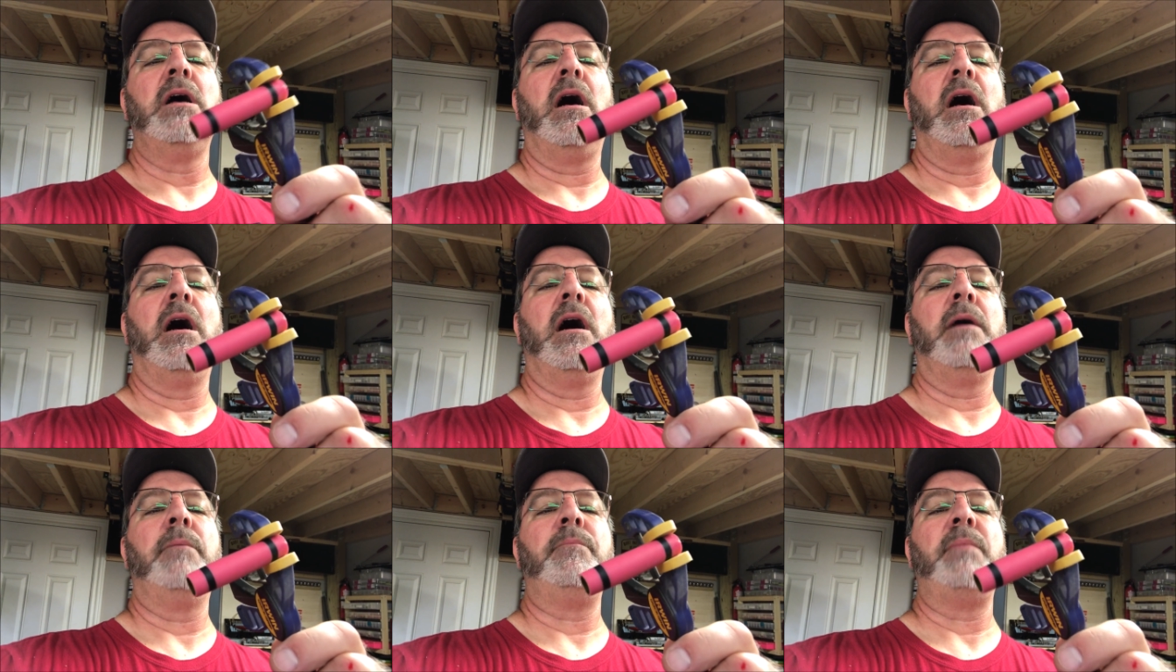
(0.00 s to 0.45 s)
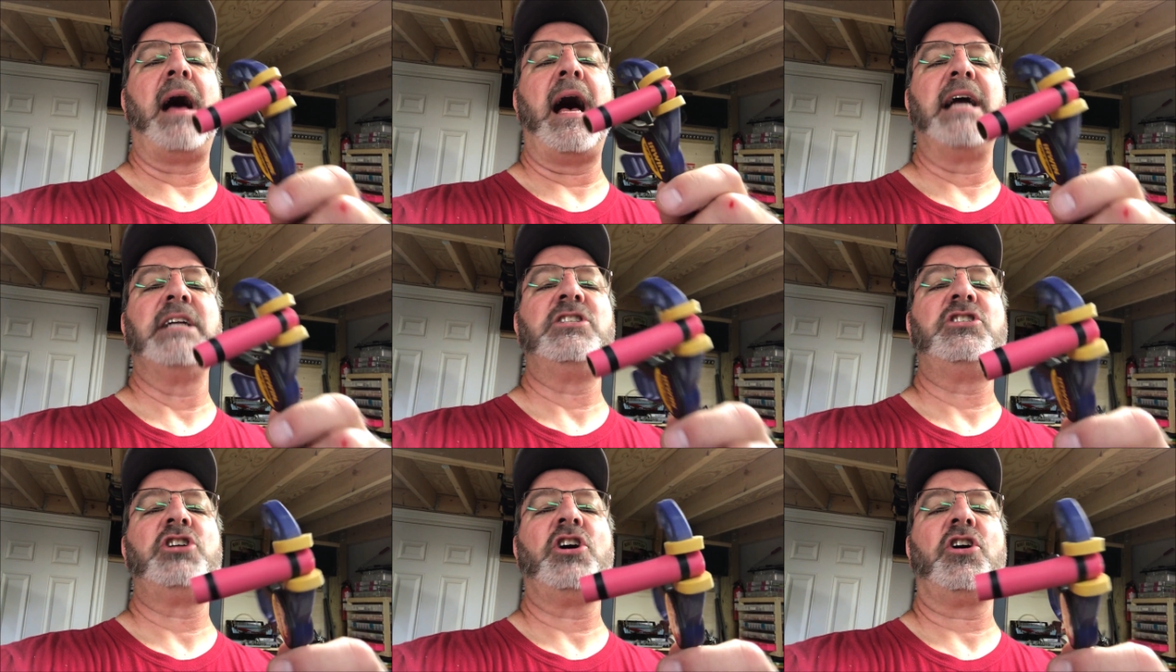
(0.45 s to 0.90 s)

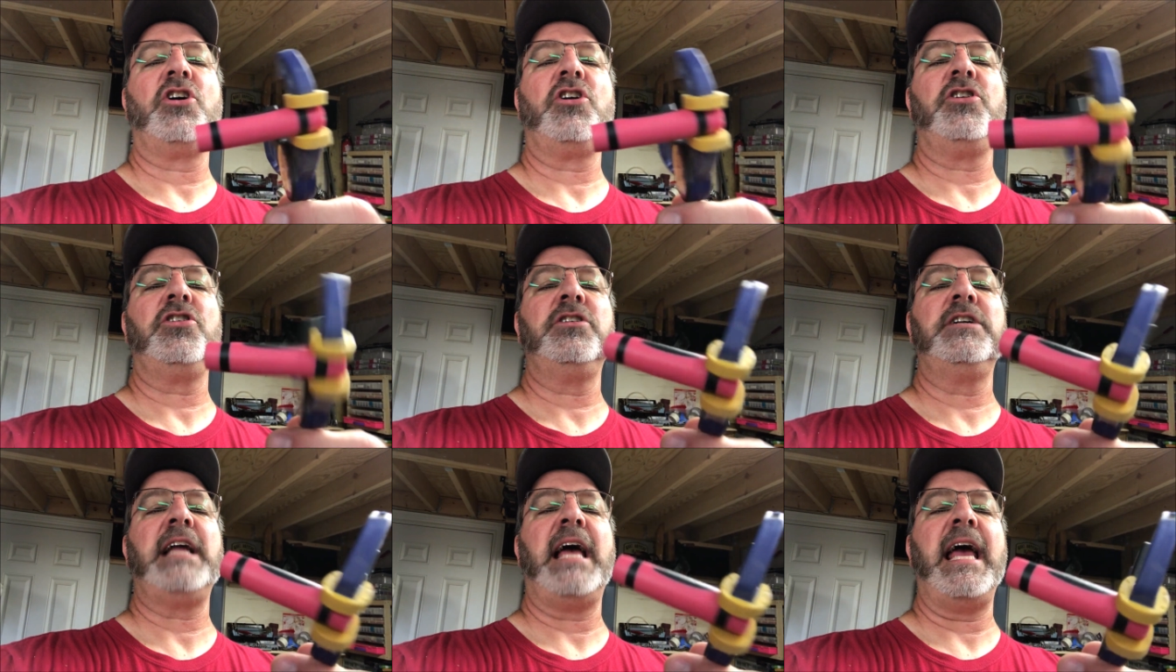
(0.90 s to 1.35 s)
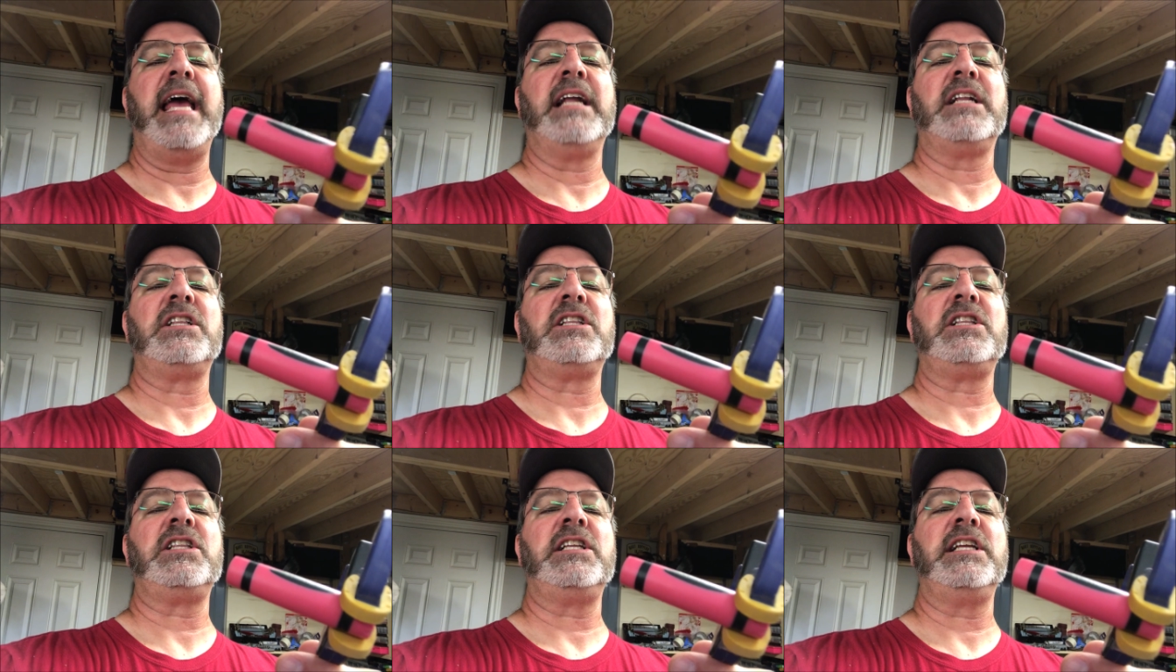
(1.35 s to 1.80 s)
I turned a
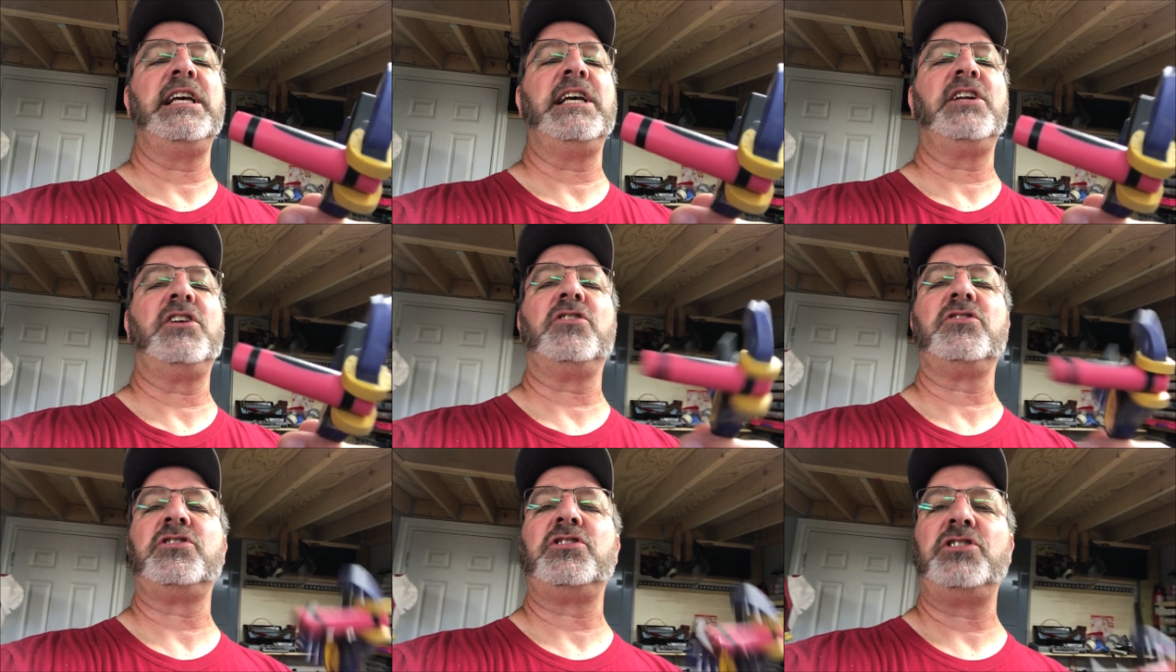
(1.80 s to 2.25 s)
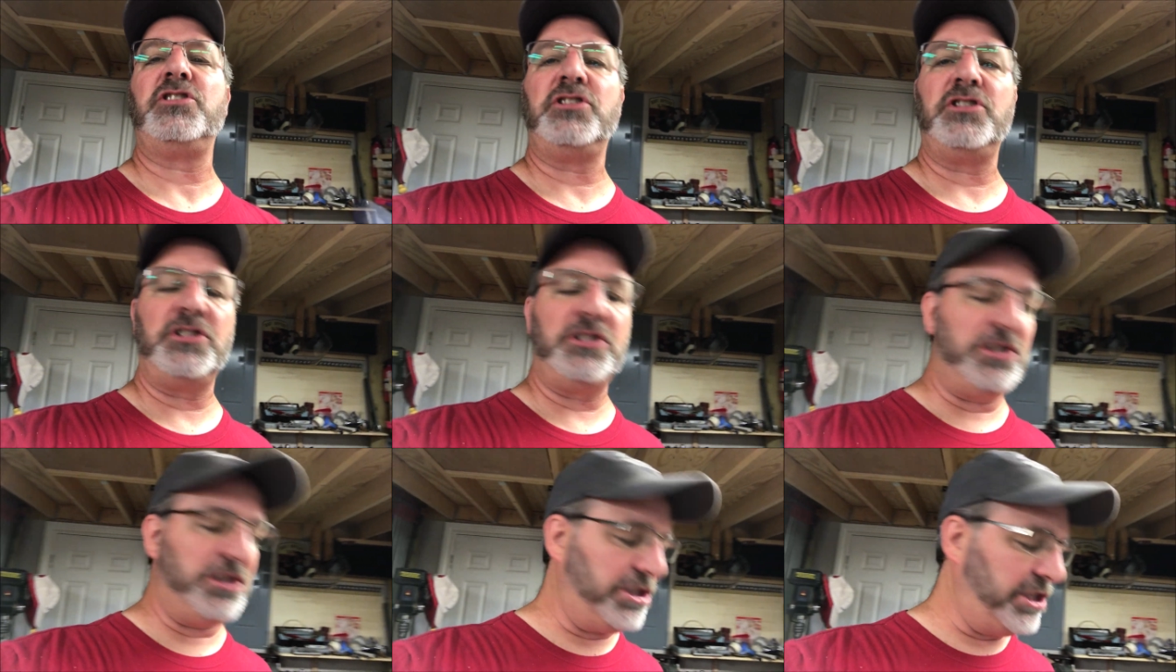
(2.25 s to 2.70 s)
little
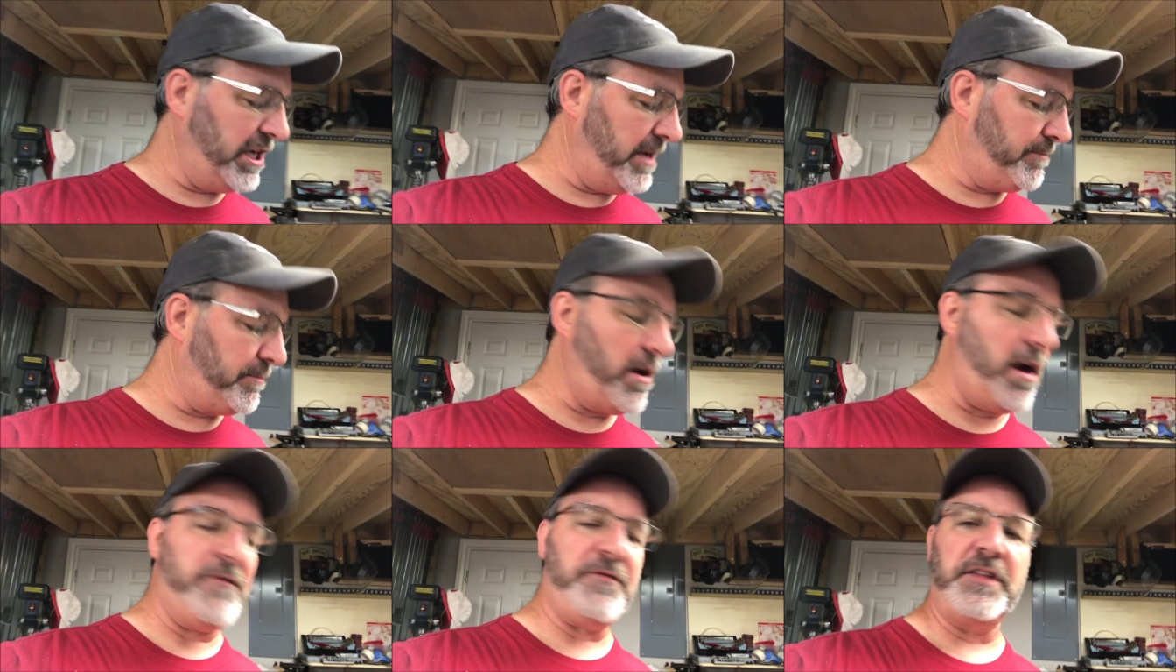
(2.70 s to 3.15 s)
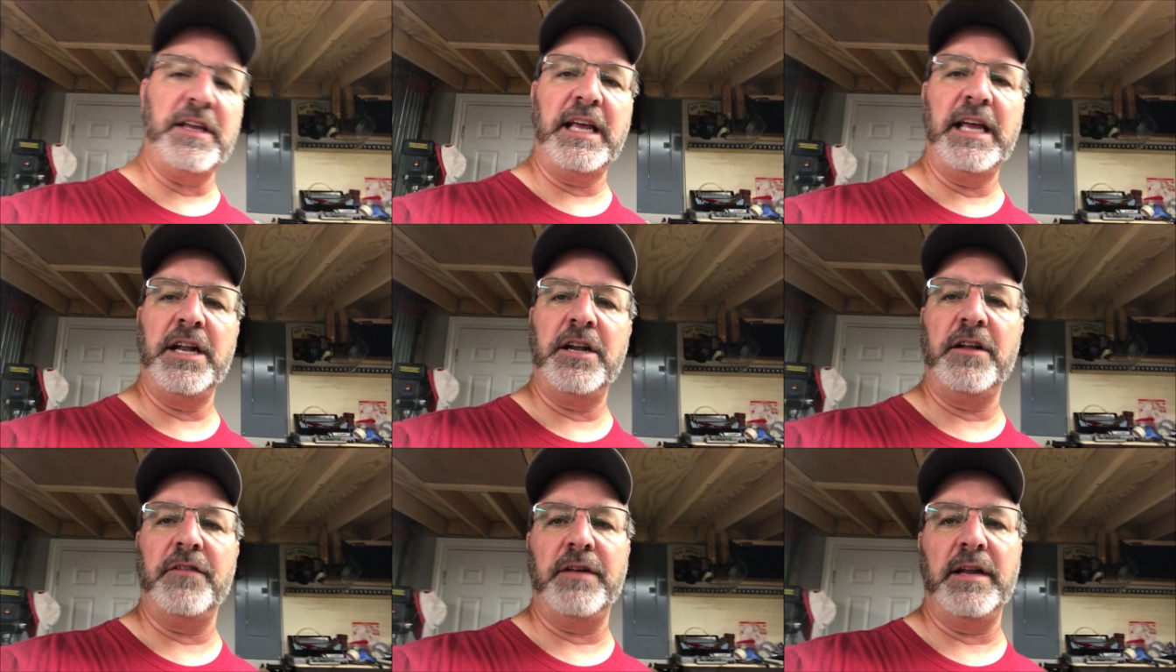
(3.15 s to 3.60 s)
chip off
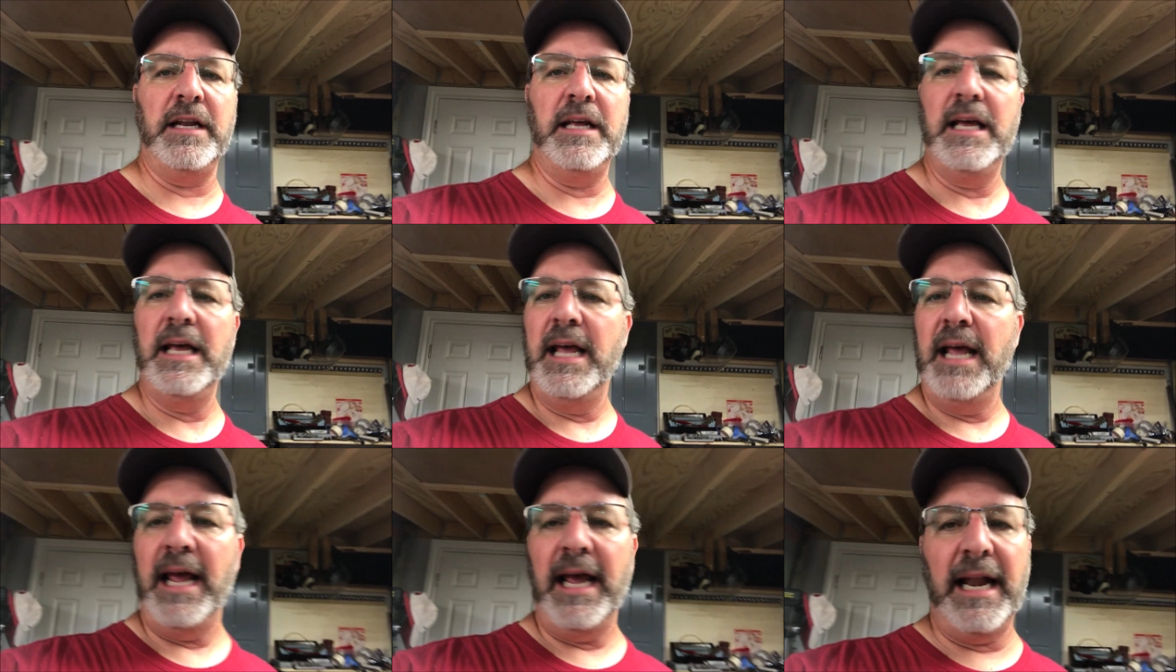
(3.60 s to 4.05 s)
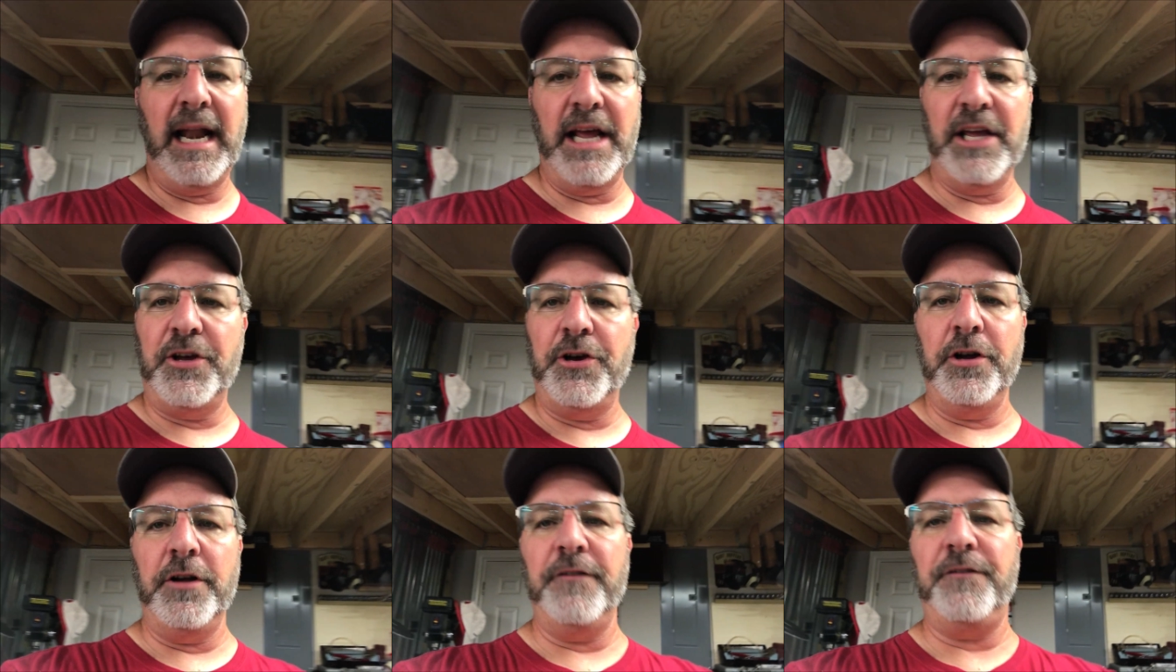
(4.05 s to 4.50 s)
the end of it, and I
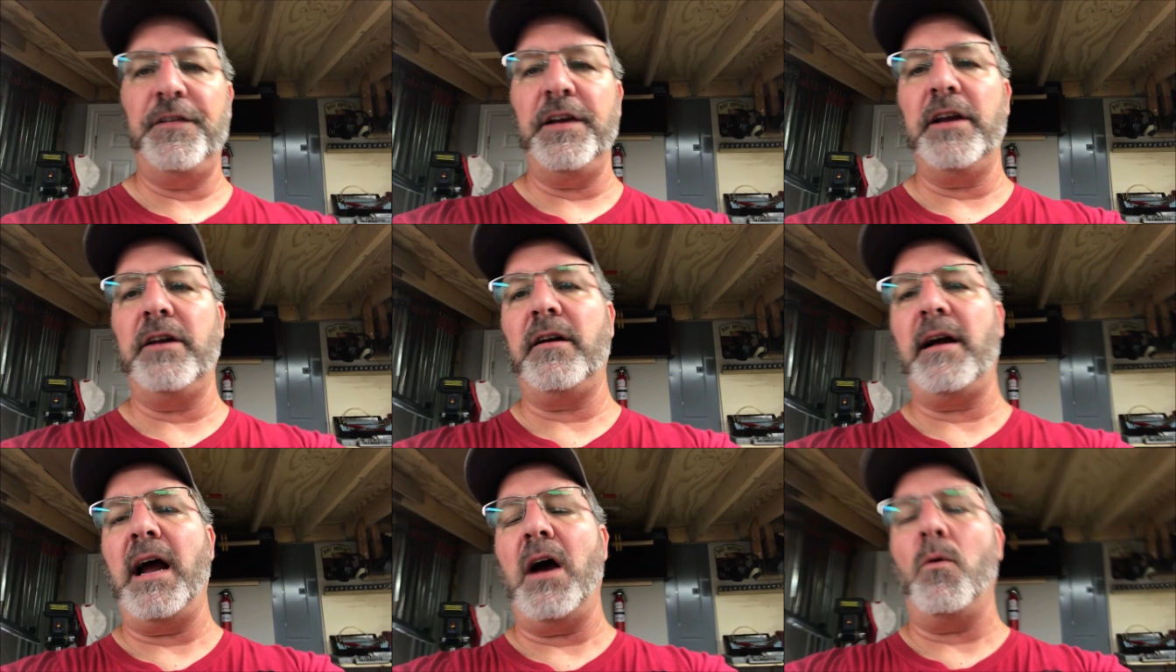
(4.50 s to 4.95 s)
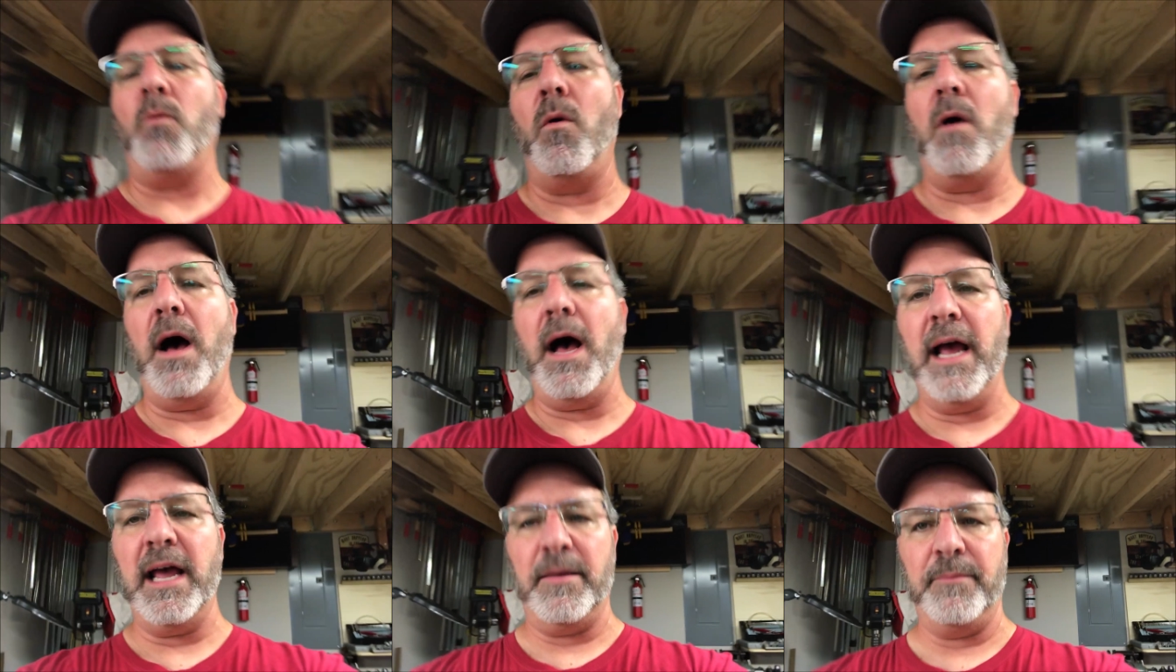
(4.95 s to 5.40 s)
couldn't figure out
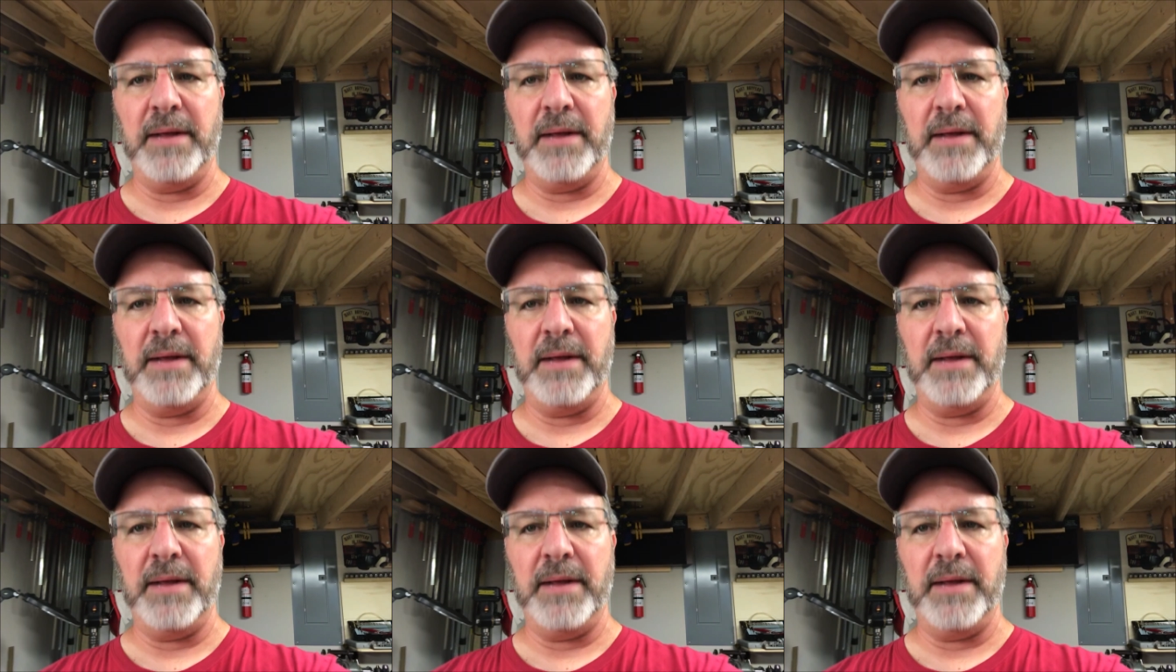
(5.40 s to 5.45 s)
why.